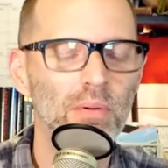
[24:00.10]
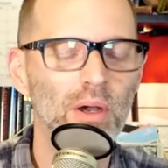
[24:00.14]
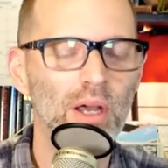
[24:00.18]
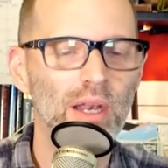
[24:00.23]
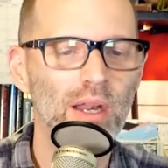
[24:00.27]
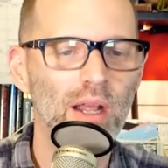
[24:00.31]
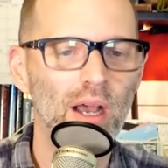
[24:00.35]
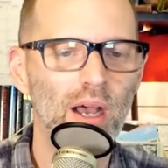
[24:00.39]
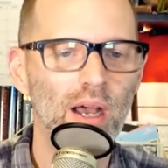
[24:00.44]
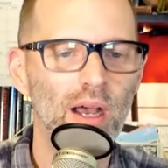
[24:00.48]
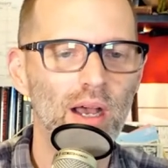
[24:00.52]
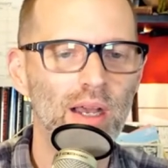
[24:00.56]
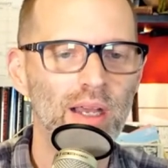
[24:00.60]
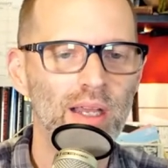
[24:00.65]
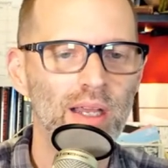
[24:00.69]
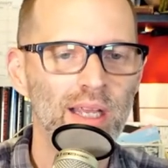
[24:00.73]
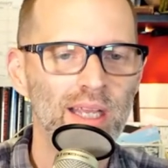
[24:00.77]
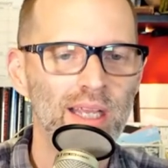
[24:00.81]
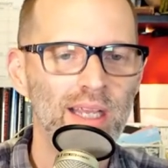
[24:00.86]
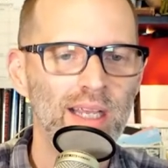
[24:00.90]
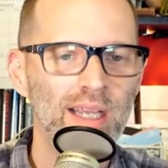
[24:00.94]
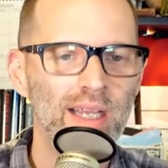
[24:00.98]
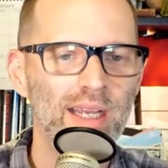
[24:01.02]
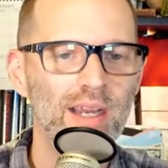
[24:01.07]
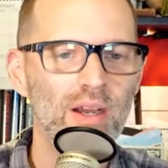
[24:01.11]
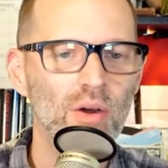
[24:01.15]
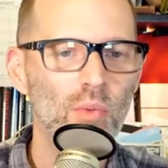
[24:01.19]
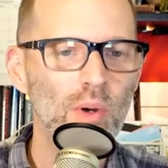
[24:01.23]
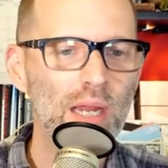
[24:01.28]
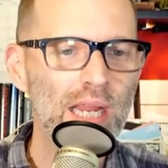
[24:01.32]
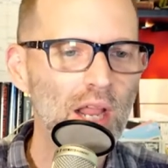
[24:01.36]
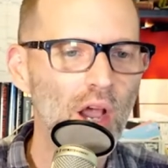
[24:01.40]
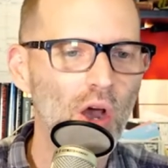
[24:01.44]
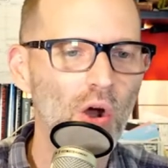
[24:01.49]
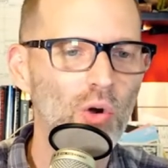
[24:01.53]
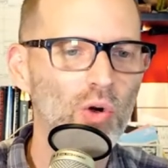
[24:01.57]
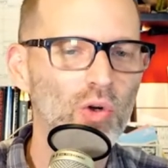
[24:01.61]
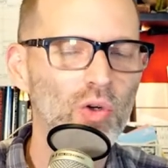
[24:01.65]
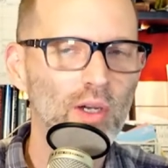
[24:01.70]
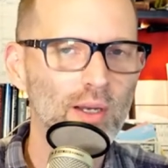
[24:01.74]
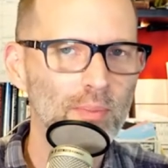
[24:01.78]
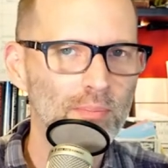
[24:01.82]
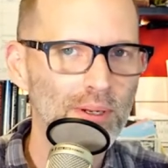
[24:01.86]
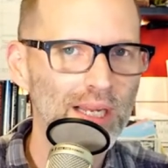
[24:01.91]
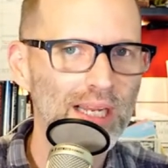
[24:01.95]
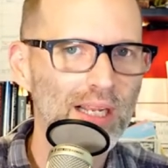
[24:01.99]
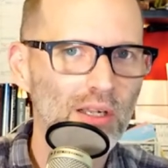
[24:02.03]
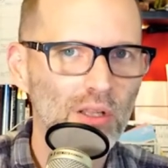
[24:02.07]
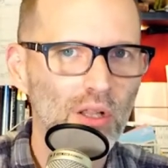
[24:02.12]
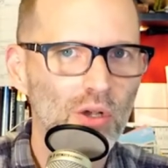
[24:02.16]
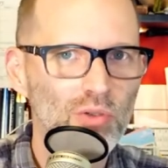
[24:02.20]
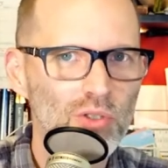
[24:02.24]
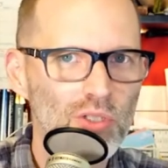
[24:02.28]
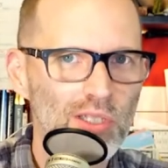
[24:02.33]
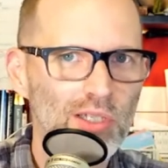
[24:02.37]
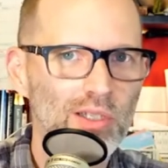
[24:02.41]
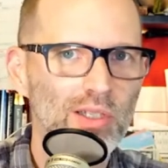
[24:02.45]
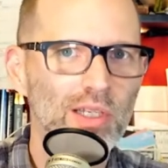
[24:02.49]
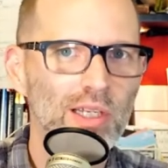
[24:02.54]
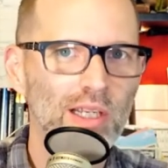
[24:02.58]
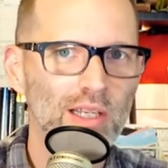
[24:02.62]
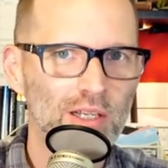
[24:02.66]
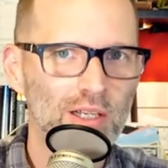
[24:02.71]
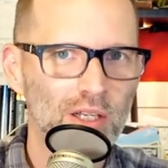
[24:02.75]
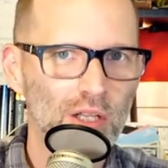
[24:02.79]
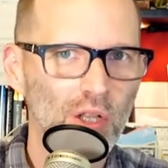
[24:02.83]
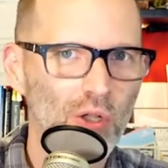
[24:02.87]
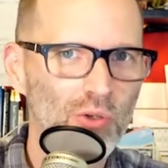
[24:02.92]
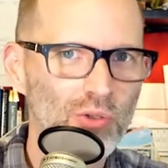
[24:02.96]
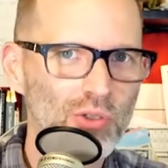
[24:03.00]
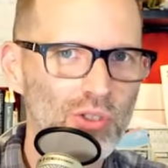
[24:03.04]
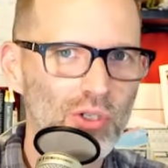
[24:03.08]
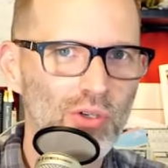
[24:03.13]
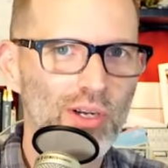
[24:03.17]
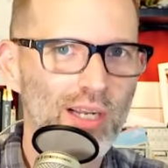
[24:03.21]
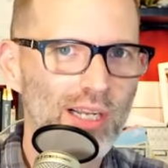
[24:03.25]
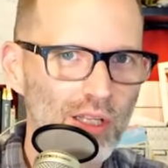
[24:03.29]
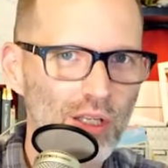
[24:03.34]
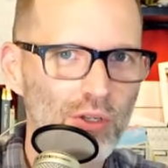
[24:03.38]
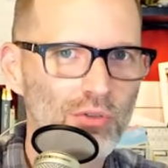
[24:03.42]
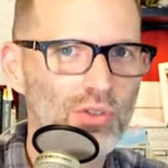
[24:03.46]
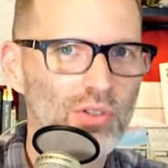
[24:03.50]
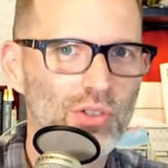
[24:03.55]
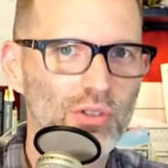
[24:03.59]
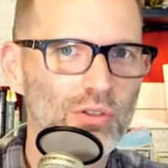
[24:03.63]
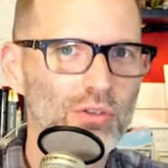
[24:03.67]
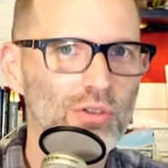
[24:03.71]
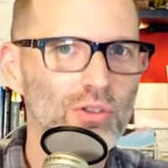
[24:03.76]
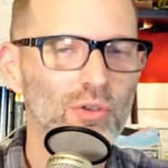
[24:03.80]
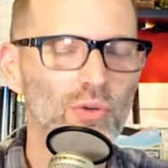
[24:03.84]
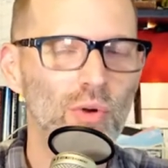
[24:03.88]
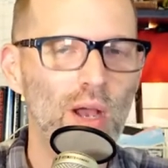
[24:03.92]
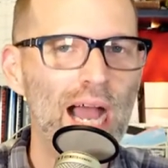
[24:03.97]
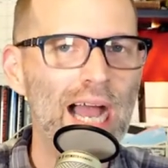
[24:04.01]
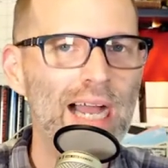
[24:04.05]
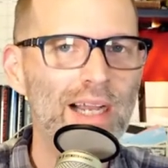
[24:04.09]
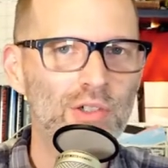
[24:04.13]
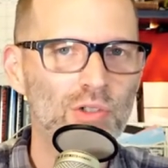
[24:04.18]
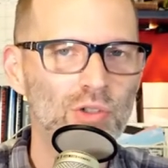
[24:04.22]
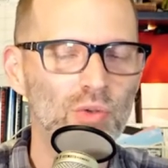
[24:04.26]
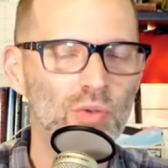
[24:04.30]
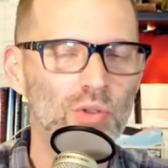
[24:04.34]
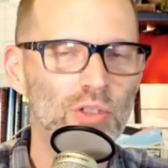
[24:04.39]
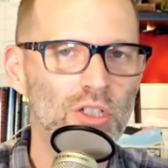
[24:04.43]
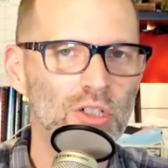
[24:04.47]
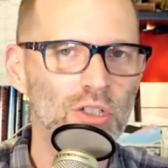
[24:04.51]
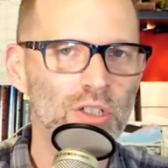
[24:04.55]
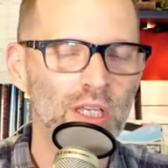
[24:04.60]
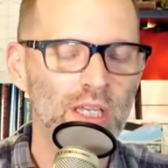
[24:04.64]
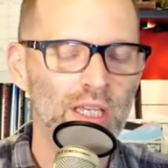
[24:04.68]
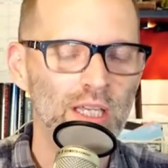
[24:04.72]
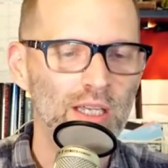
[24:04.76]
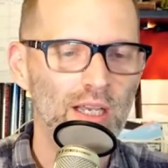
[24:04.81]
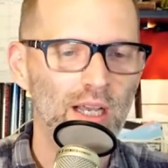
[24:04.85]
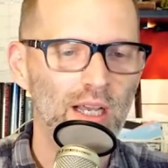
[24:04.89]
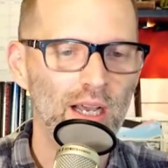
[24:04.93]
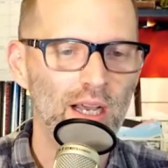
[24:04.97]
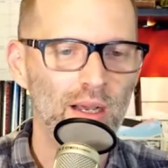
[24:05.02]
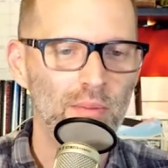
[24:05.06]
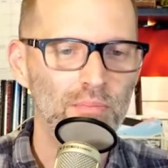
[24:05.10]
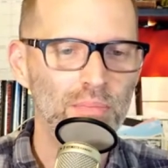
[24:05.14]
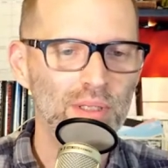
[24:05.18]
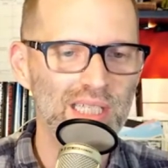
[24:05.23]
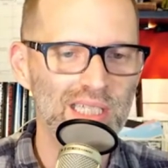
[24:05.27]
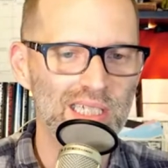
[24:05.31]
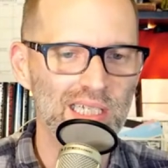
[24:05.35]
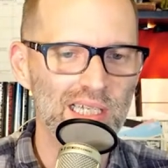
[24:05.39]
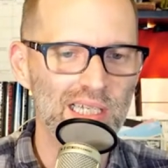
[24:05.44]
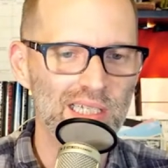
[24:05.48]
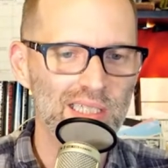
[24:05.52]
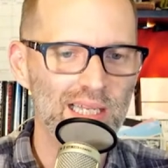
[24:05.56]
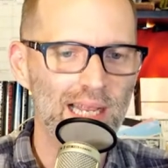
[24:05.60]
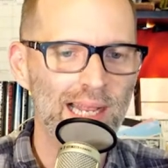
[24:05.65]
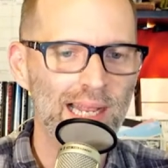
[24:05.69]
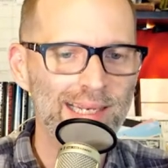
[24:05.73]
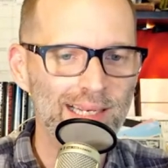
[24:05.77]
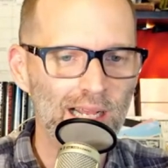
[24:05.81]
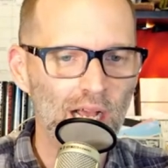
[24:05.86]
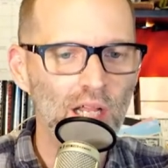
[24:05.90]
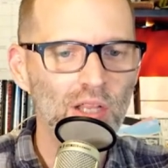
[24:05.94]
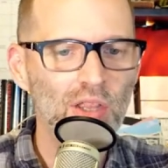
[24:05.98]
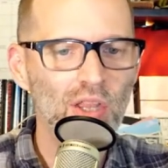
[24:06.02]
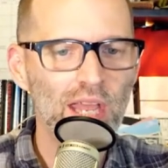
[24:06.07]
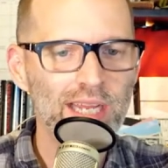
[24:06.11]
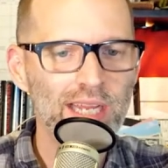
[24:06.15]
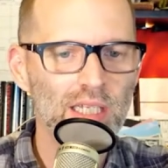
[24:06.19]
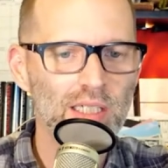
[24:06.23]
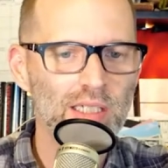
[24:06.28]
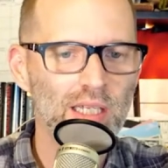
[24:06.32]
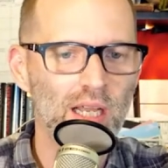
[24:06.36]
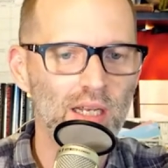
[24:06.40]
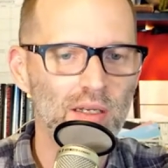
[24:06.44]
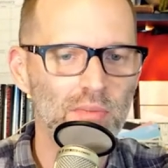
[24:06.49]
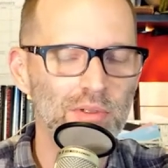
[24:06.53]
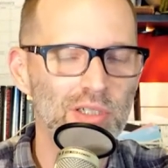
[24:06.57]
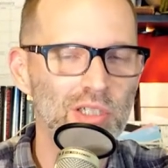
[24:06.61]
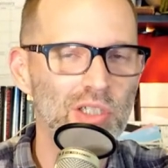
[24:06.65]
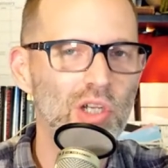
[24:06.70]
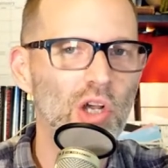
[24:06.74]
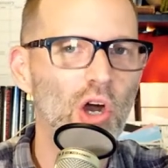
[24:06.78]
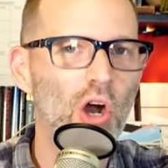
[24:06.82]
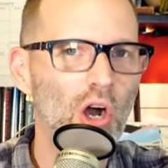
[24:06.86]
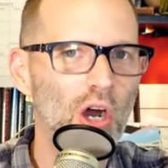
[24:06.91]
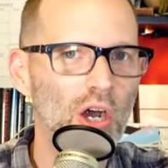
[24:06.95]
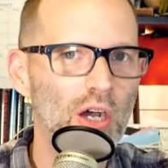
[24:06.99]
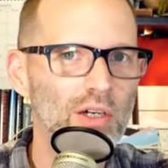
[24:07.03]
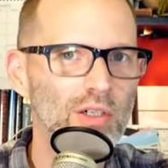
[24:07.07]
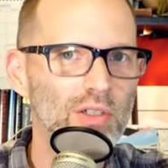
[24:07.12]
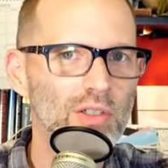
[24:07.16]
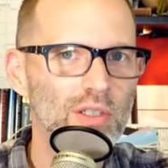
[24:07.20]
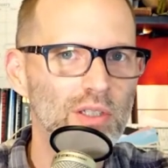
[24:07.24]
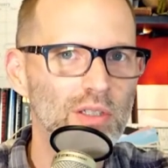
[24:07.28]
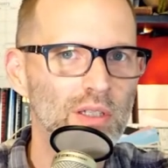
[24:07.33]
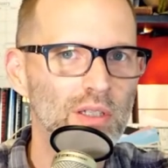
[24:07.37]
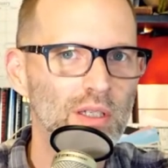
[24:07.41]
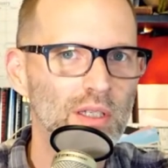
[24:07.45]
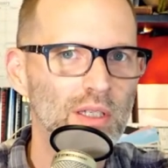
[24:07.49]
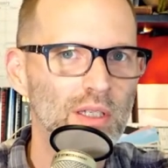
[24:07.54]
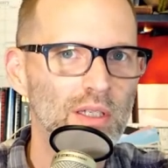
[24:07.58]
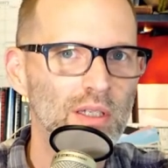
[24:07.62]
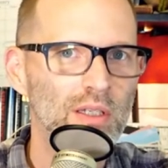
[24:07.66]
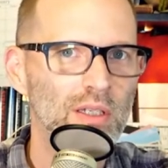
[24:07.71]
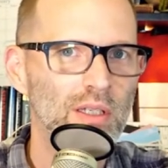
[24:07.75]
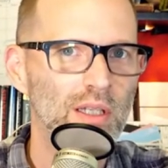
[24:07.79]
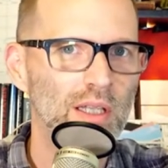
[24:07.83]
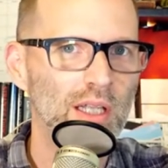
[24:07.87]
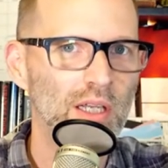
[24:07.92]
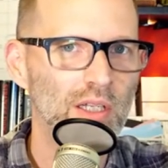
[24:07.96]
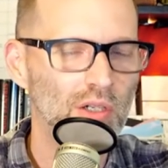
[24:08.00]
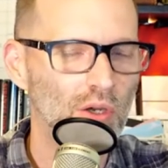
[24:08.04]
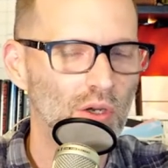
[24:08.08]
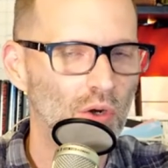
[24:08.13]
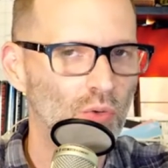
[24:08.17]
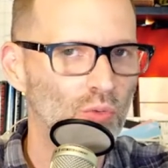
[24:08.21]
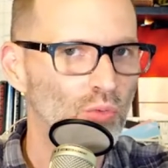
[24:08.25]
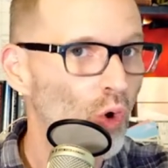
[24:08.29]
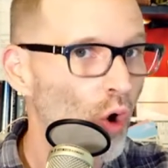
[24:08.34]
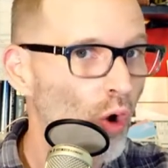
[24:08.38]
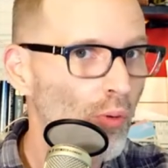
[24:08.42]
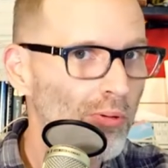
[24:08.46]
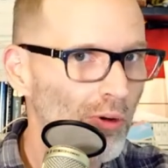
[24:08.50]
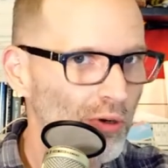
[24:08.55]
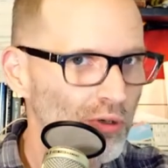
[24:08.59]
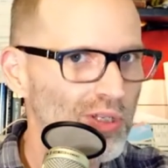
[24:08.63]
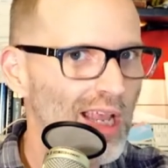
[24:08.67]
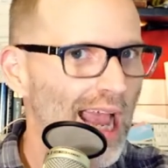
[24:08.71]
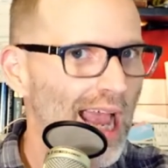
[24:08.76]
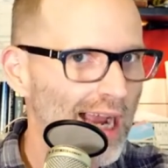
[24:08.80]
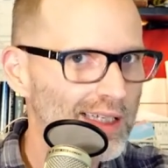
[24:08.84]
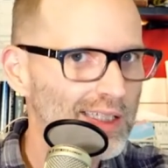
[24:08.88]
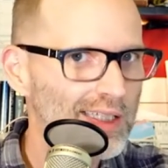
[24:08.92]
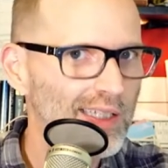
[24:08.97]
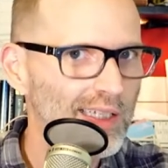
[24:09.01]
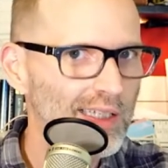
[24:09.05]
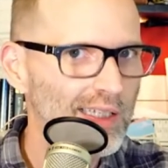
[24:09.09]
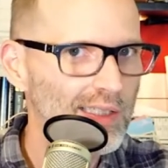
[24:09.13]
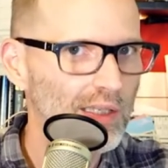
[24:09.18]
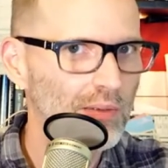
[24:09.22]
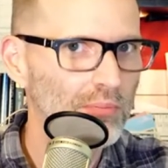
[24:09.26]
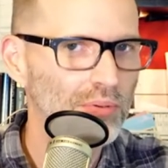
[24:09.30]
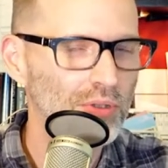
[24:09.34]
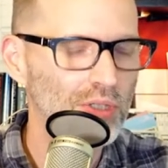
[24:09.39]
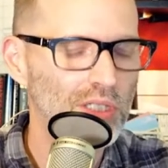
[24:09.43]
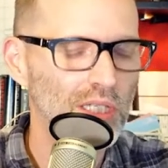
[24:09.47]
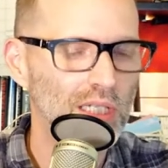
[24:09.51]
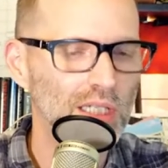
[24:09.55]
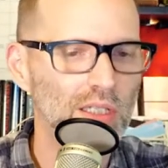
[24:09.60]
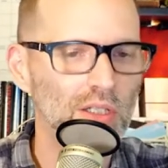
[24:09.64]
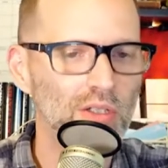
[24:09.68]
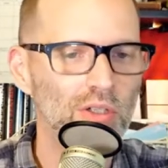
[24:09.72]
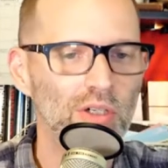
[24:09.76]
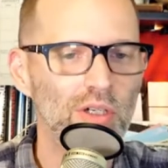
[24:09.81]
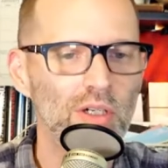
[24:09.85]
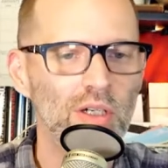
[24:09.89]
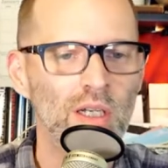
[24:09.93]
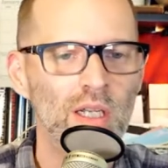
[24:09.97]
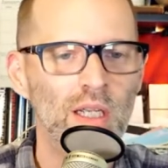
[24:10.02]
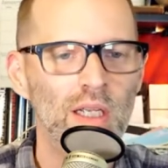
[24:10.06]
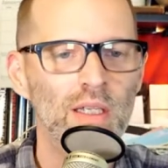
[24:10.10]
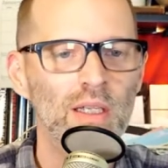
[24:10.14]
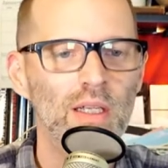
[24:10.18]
But uh, here we go, creeping closer, closer and closer to actual business. And unlike autonomous cars uh, or robo taxis in particular.